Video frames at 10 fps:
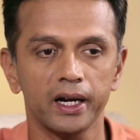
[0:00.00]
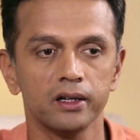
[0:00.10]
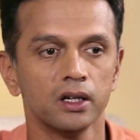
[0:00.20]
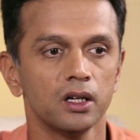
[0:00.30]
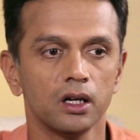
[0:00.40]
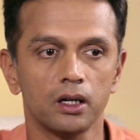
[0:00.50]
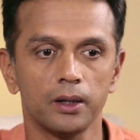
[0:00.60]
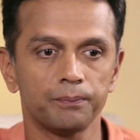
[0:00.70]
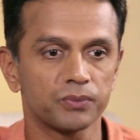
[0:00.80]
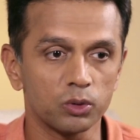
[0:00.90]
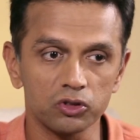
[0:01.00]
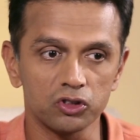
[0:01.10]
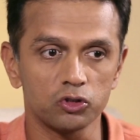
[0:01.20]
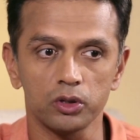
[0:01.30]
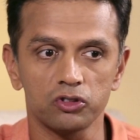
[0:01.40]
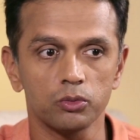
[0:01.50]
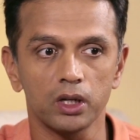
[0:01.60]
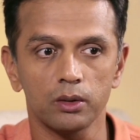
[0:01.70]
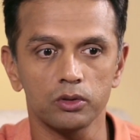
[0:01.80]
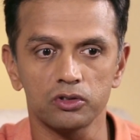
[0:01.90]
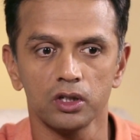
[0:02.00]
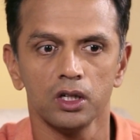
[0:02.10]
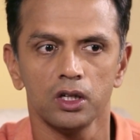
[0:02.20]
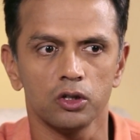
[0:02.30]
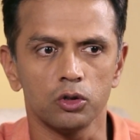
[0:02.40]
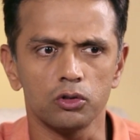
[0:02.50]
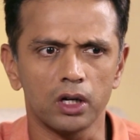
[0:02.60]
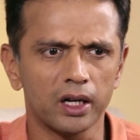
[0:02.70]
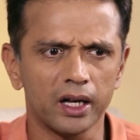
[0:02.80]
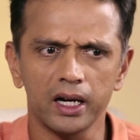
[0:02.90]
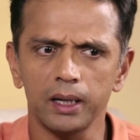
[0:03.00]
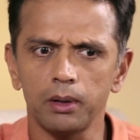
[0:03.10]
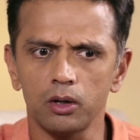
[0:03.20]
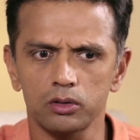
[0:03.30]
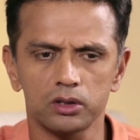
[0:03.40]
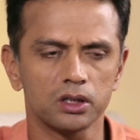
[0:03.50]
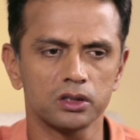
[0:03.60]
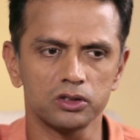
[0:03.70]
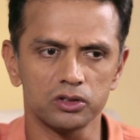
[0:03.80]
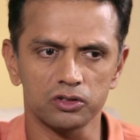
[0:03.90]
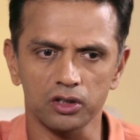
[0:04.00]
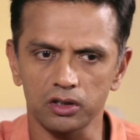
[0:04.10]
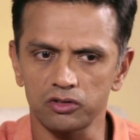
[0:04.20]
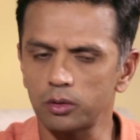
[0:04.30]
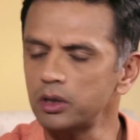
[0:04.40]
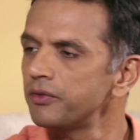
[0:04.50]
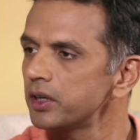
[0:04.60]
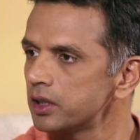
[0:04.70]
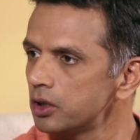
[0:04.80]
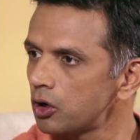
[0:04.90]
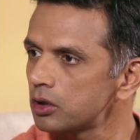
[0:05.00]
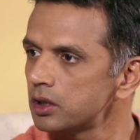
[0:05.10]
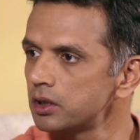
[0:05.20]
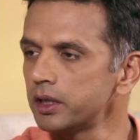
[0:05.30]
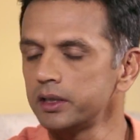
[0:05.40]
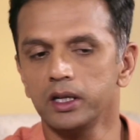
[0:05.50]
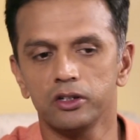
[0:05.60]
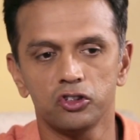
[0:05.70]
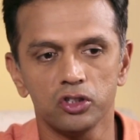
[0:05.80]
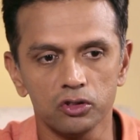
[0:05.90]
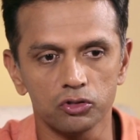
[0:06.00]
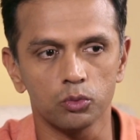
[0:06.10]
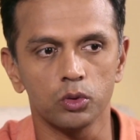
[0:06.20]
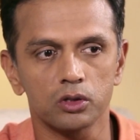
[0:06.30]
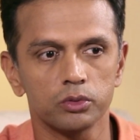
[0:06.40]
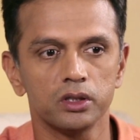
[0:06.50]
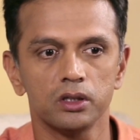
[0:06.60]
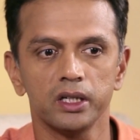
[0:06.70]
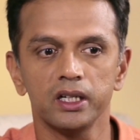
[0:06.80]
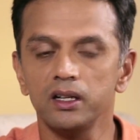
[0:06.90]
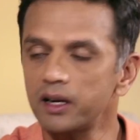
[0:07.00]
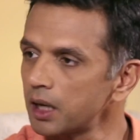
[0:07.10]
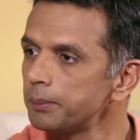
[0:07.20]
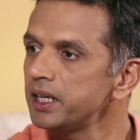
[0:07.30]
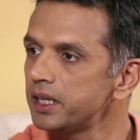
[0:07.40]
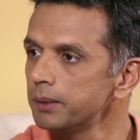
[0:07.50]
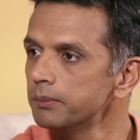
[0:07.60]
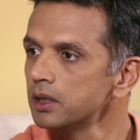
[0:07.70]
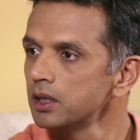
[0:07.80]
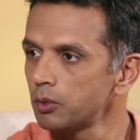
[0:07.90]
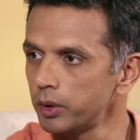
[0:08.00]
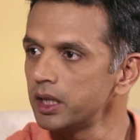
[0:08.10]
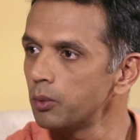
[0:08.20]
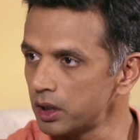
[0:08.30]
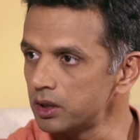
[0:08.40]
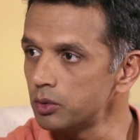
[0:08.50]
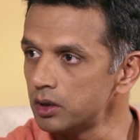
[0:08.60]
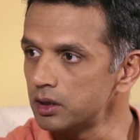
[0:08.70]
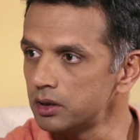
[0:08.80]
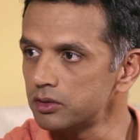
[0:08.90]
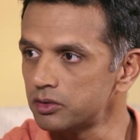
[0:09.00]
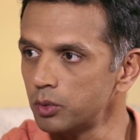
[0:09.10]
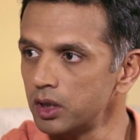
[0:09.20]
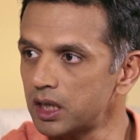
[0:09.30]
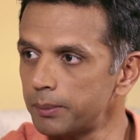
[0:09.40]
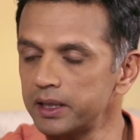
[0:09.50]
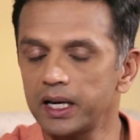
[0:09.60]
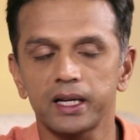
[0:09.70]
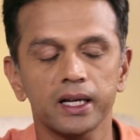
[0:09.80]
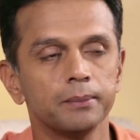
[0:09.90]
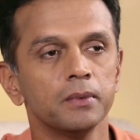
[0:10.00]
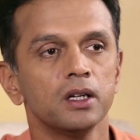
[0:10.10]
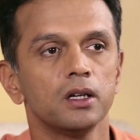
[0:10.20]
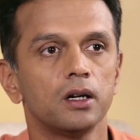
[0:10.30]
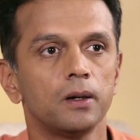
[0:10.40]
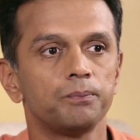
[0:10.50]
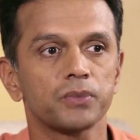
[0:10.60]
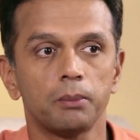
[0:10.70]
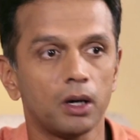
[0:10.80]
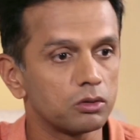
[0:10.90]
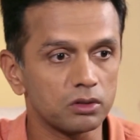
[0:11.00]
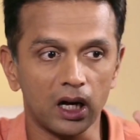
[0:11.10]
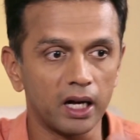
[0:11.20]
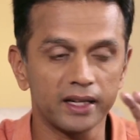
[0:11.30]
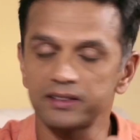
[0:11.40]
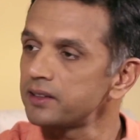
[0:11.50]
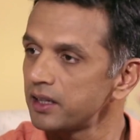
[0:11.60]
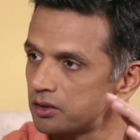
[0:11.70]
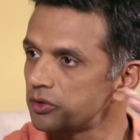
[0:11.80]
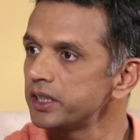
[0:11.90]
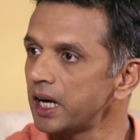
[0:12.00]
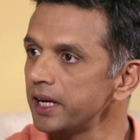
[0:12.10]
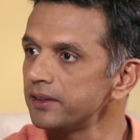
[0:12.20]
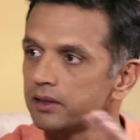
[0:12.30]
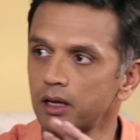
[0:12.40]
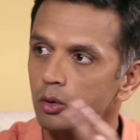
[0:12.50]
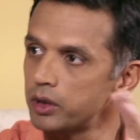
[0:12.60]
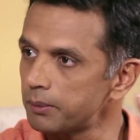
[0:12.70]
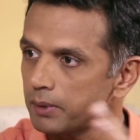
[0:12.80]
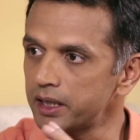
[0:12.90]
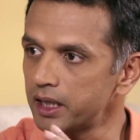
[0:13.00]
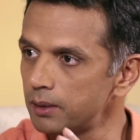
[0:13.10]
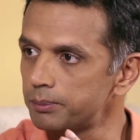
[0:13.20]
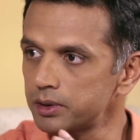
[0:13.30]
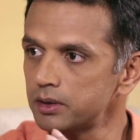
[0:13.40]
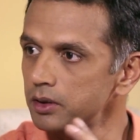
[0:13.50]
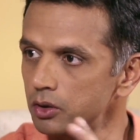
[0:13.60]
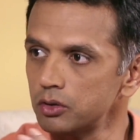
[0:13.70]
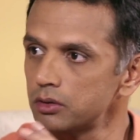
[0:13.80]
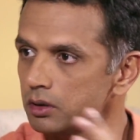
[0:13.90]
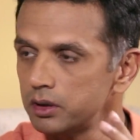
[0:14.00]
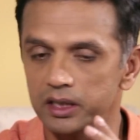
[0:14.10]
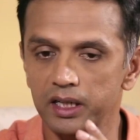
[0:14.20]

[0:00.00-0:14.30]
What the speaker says: There was a situation where I was, I read about the South African doctor, and she worked with the England rugby team when they won the World Cup at that time, about exercises for the eyes and how that might help, in cricket.